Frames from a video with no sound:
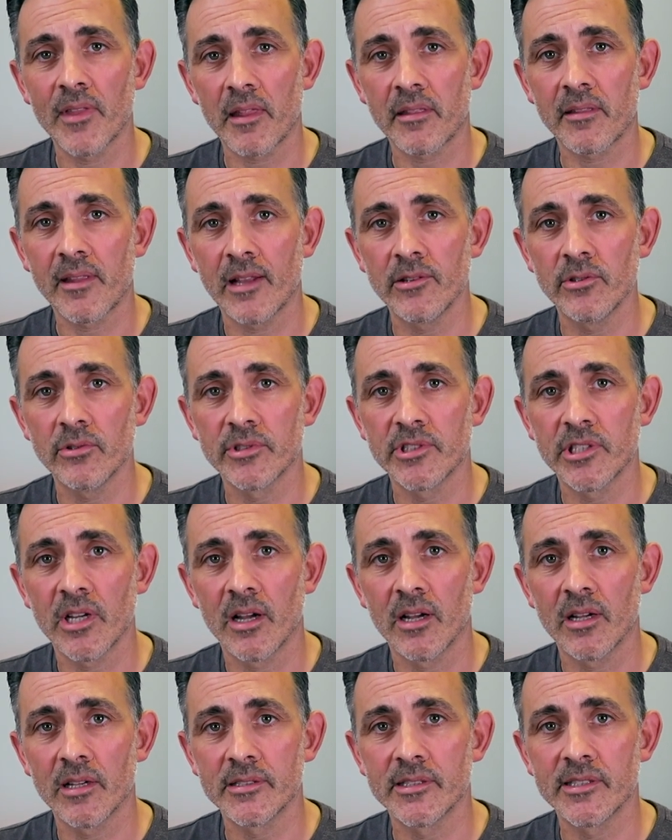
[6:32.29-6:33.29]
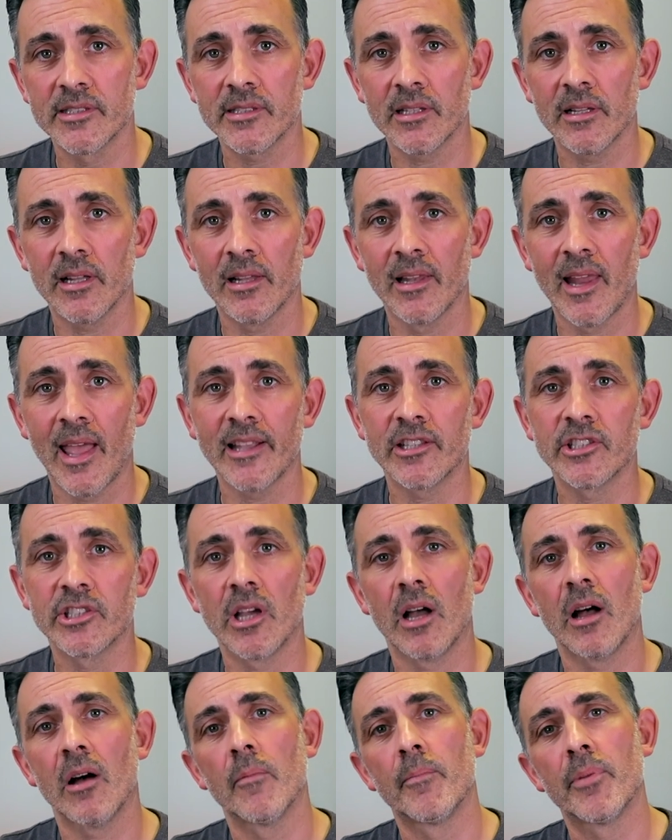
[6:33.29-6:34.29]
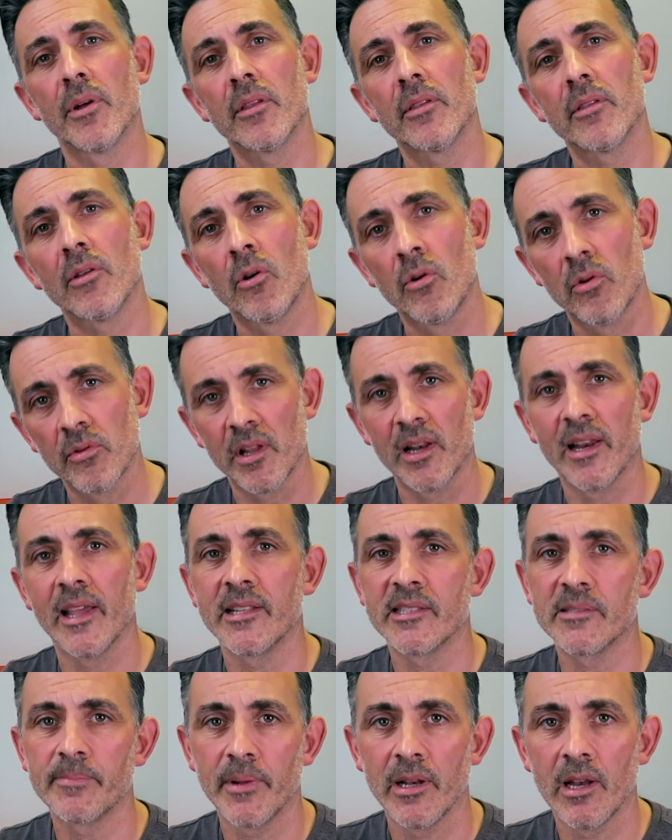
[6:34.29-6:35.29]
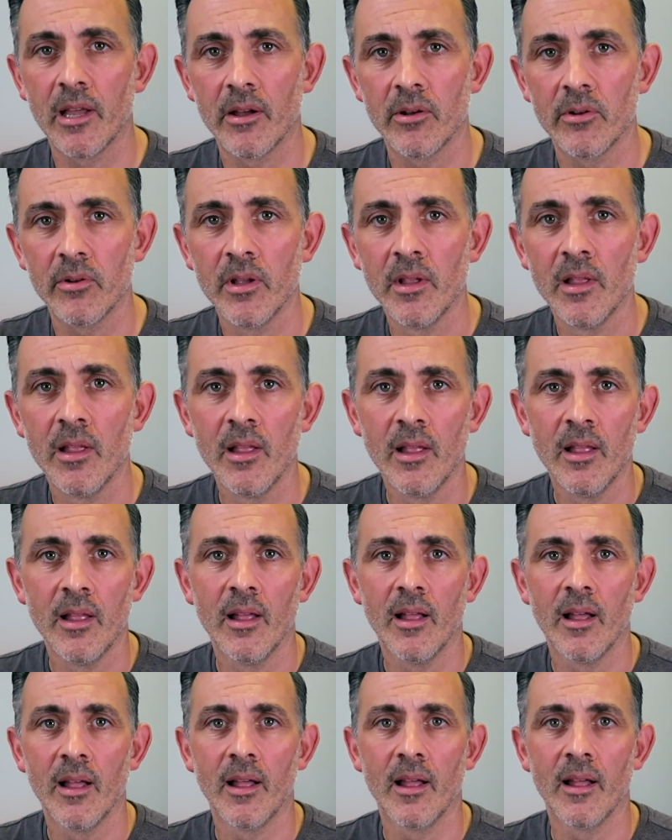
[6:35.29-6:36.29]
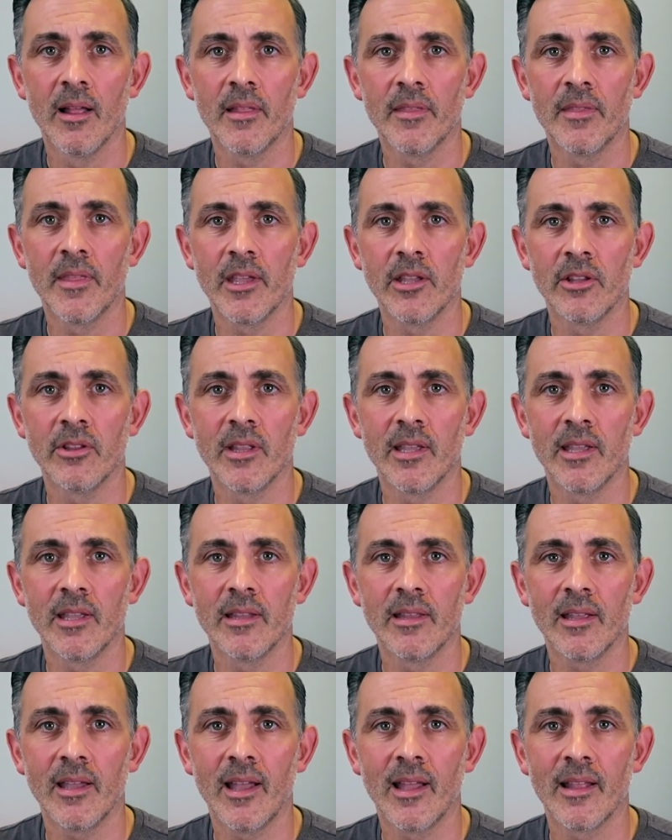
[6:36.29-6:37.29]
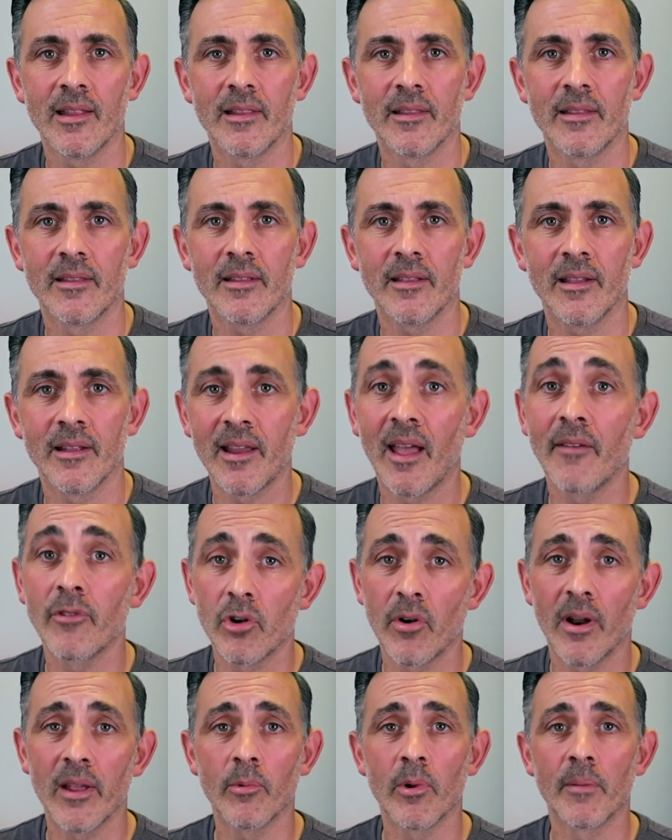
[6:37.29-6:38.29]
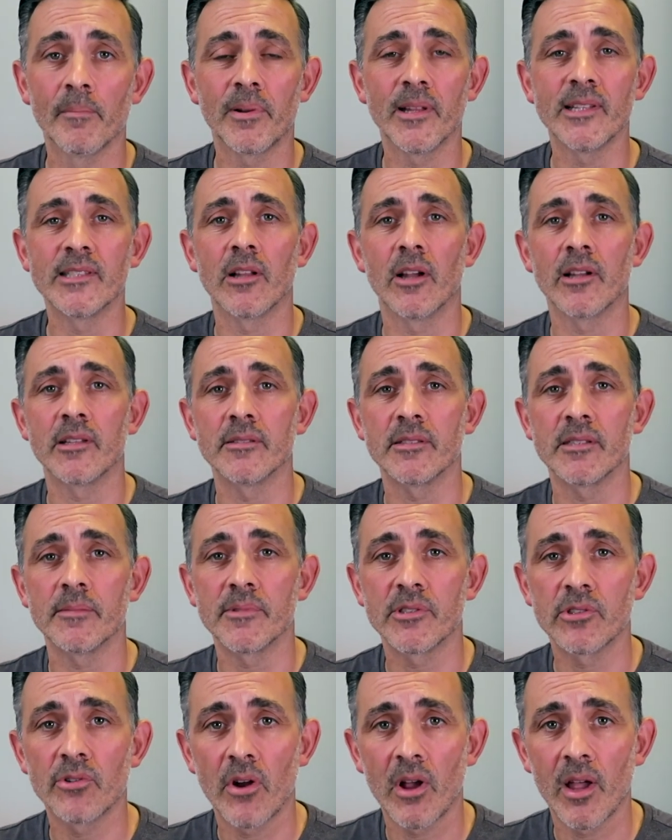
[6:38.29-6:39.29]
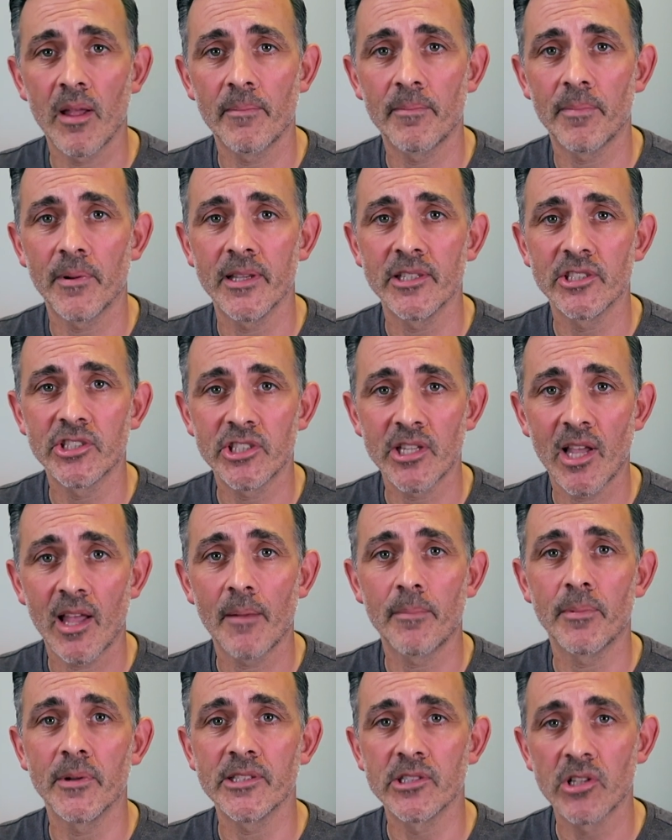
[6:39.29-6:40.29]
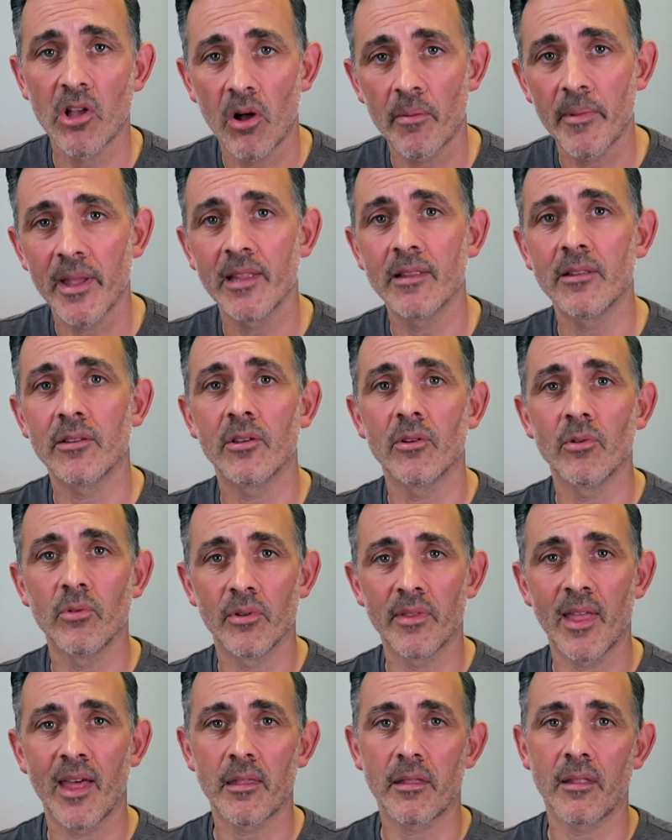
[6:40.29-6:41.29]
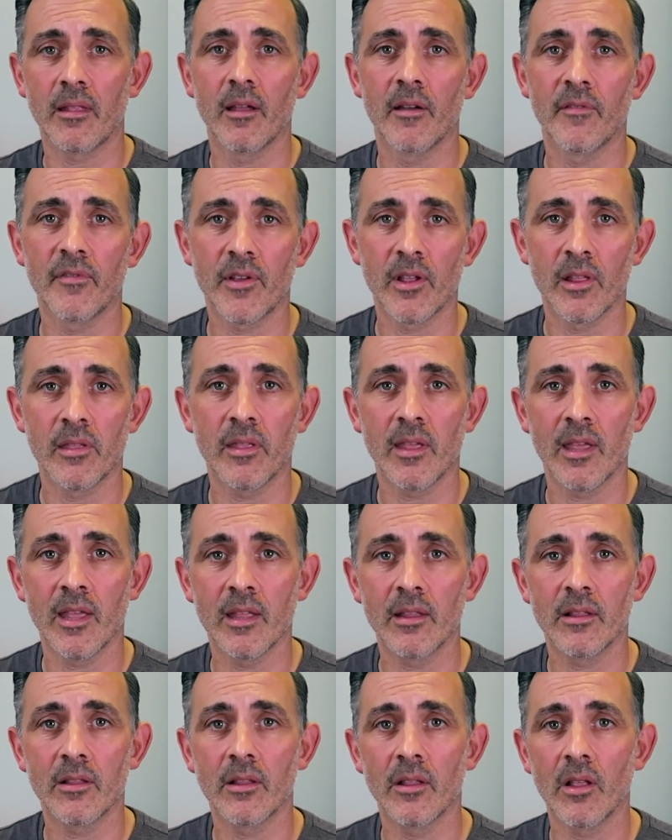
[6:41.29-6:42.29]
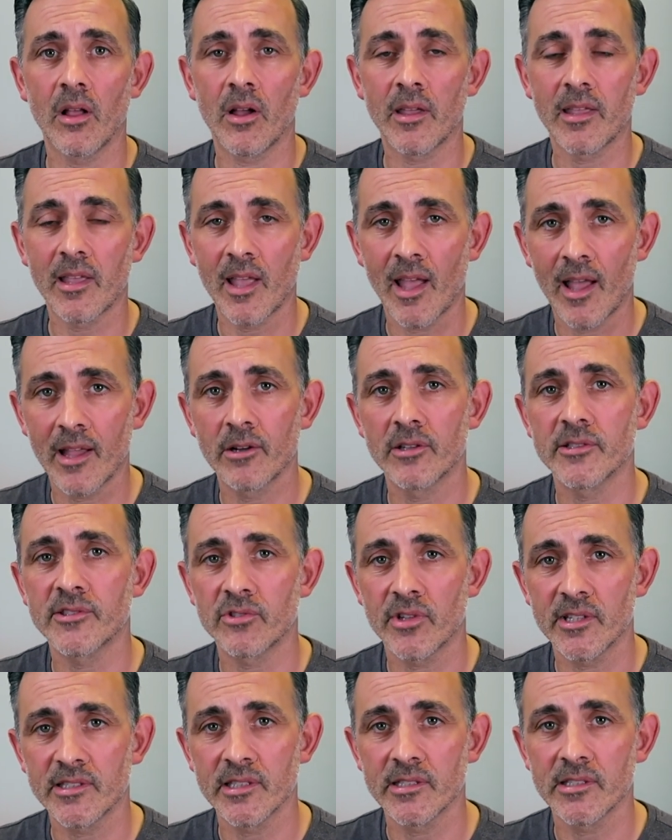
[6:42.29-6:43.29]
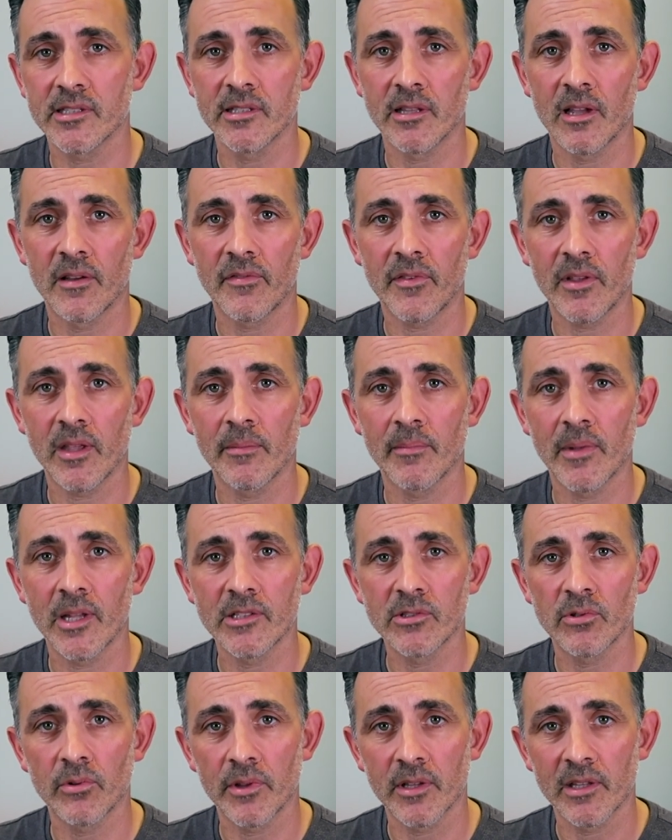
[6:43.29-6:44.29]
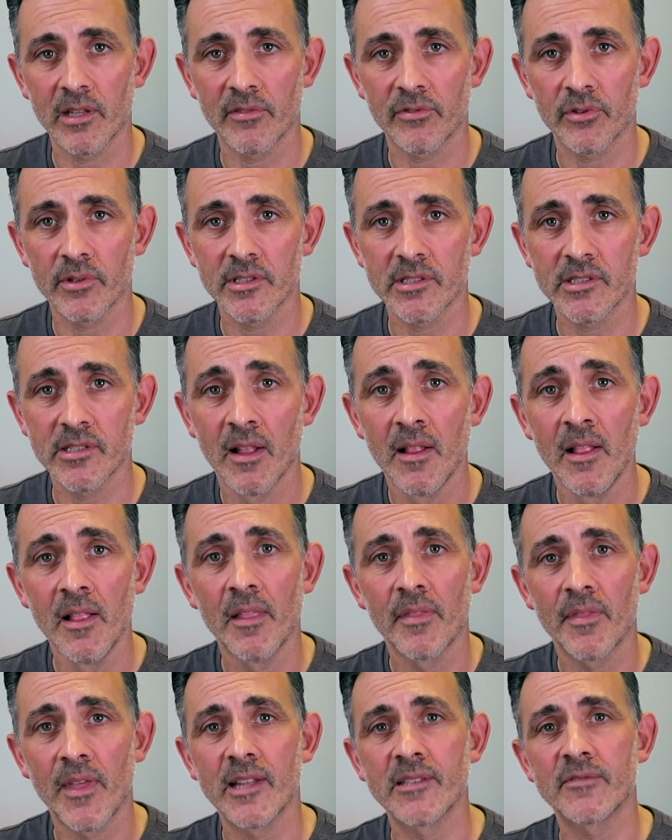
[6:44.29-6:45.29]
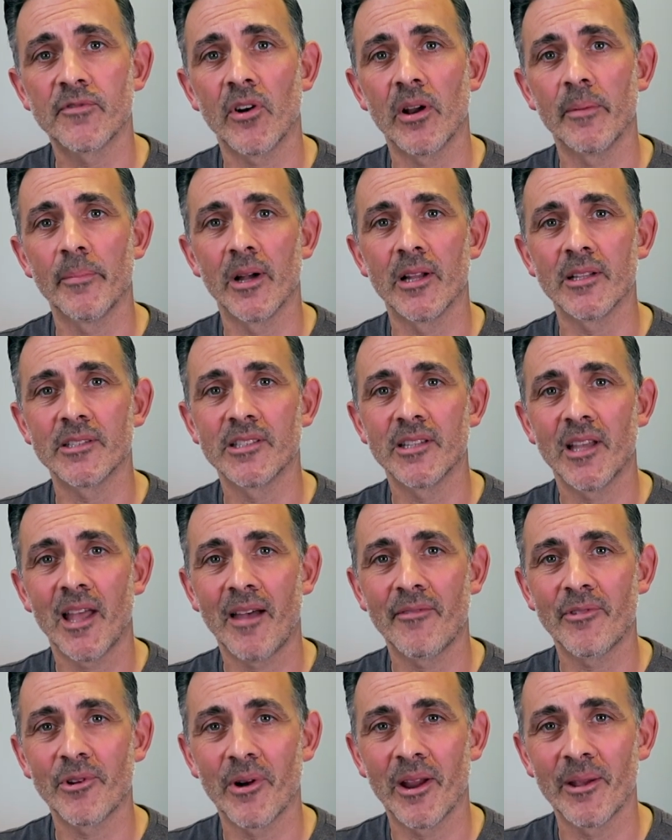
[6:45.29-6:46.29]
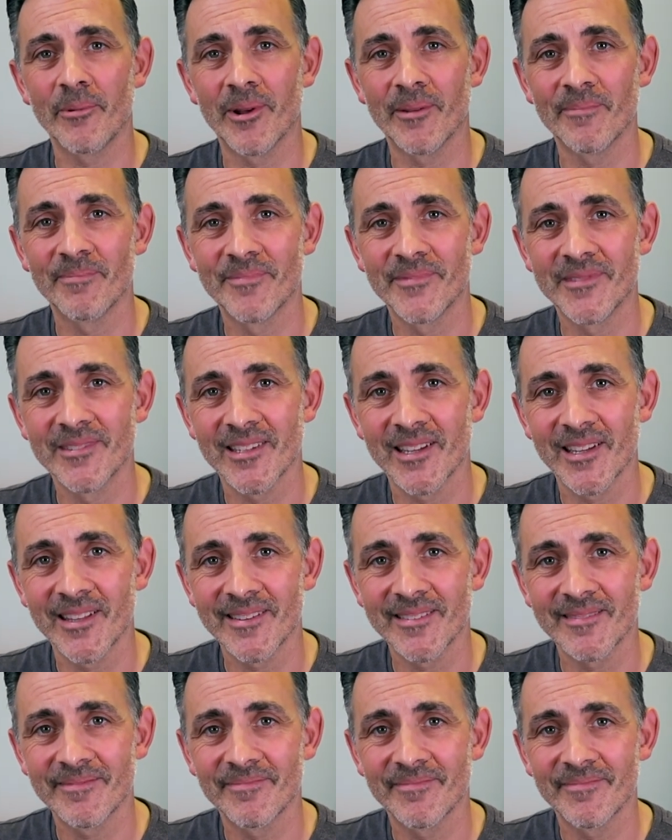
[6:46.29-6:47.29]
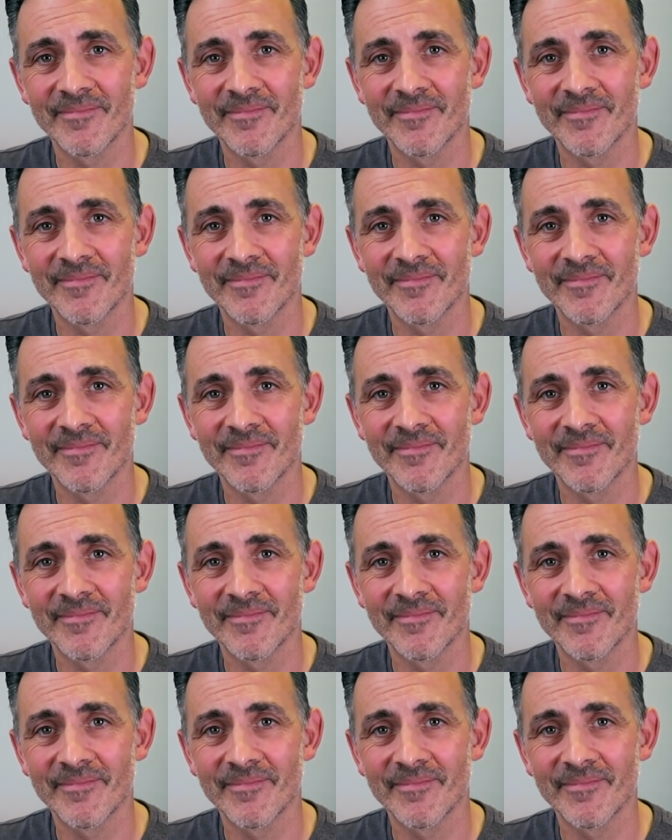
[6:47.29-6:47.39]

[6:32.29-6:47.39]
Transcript: That's Daniel Chard's lecture. I'll put all the links below uh, that you need, and, and have a great one. Please like and subscribe. Please share. Please comment. Do all that stuff, because it, I cannot stress this enough. It makes all the difference. Thanks very much. Have a great one. Cheers.